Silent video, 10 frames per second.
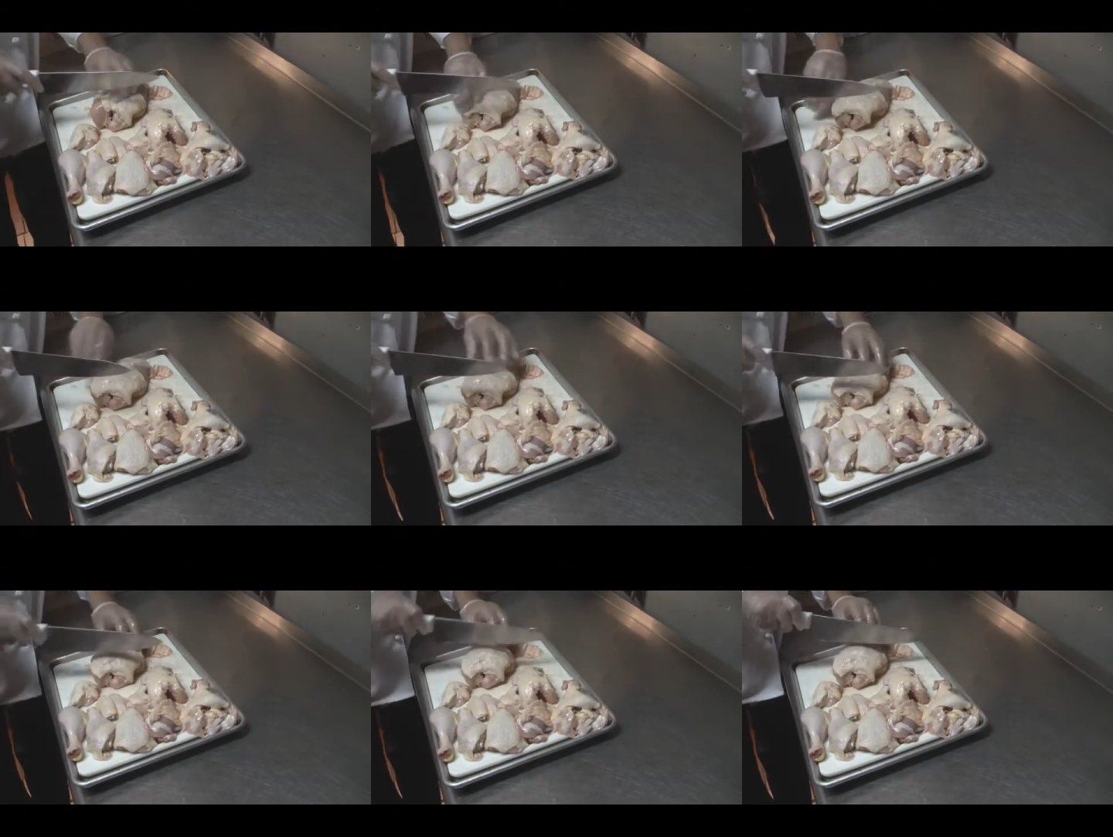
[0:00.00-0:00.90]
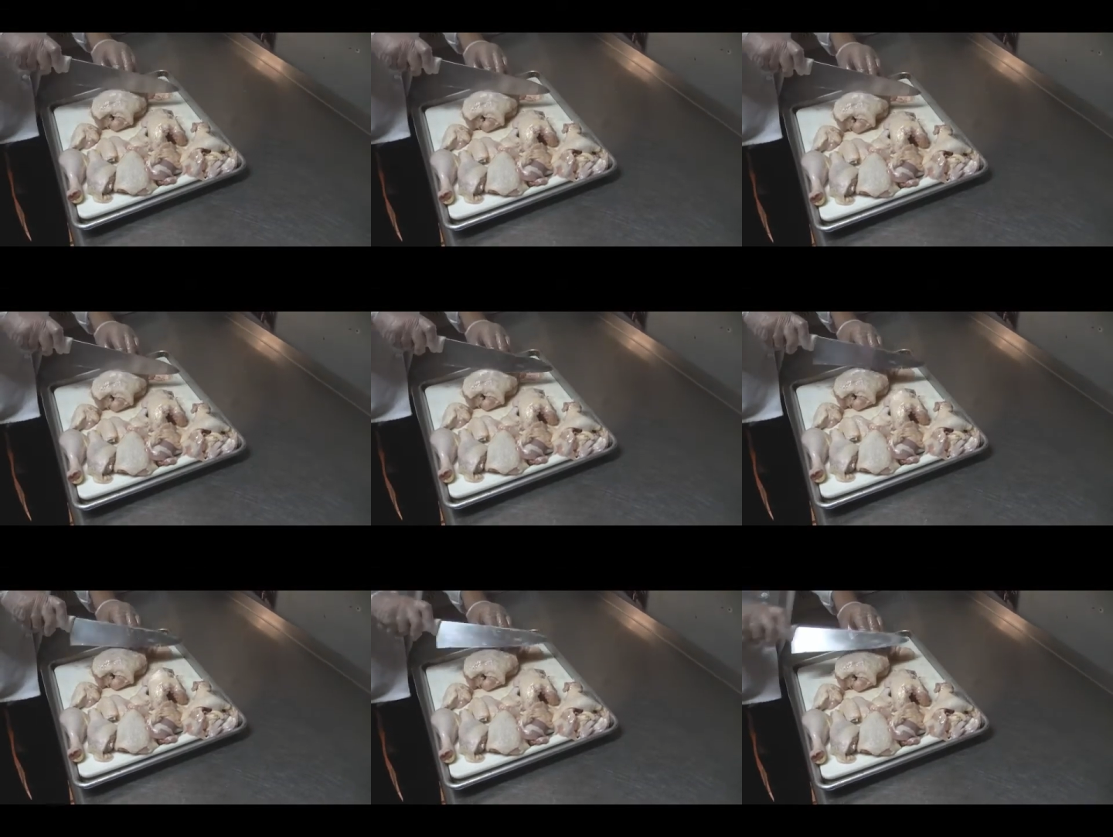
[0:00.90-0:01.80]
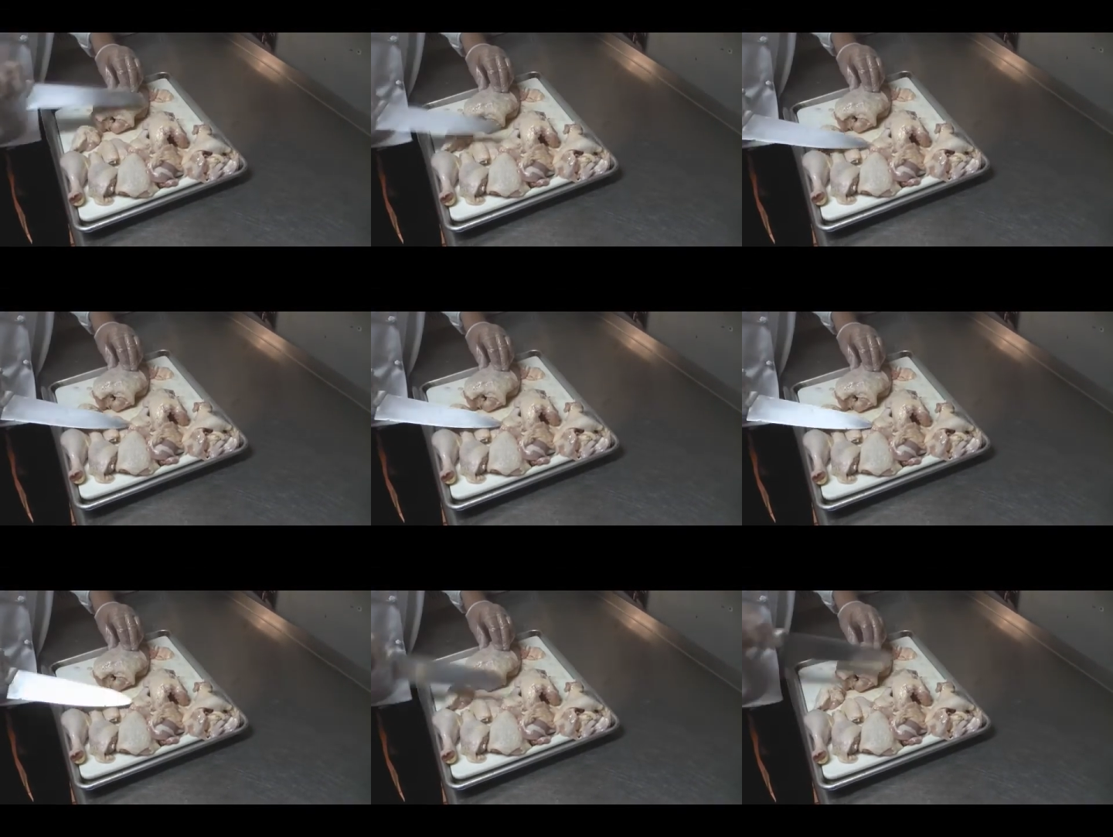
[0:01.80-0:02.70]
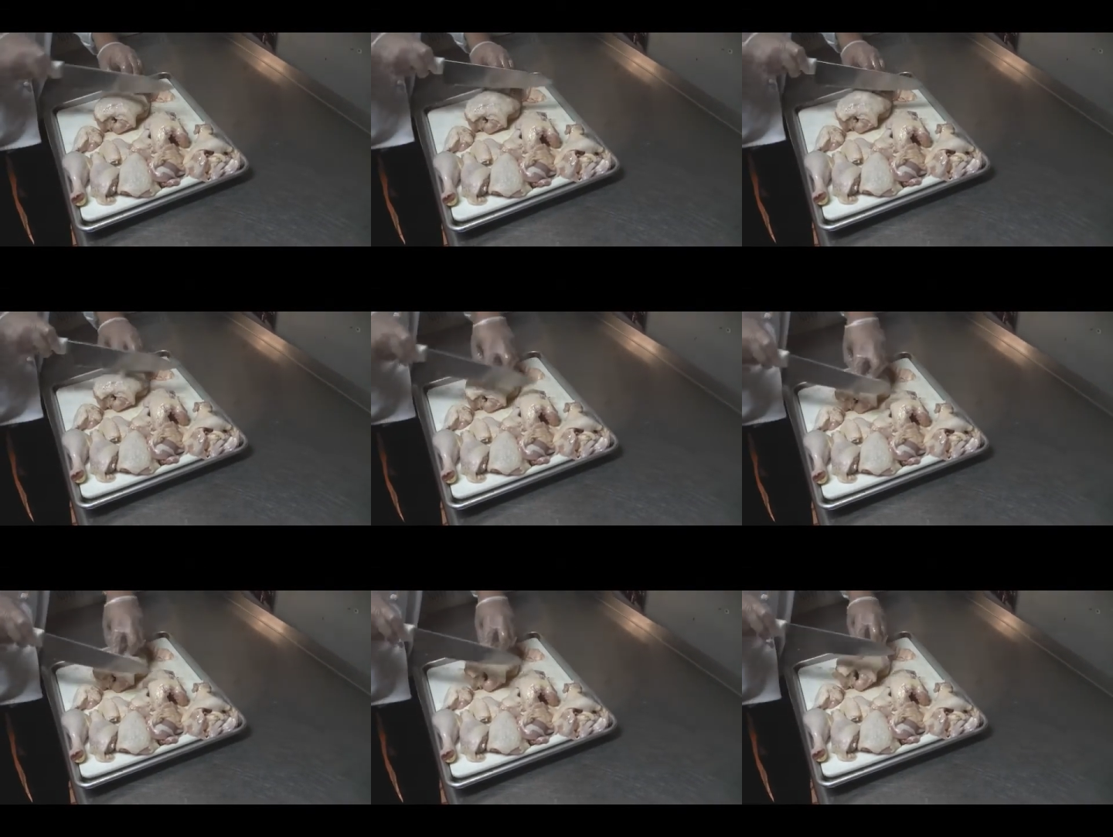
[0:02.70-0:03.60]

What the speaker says: No face is visible, so there are no lips to read.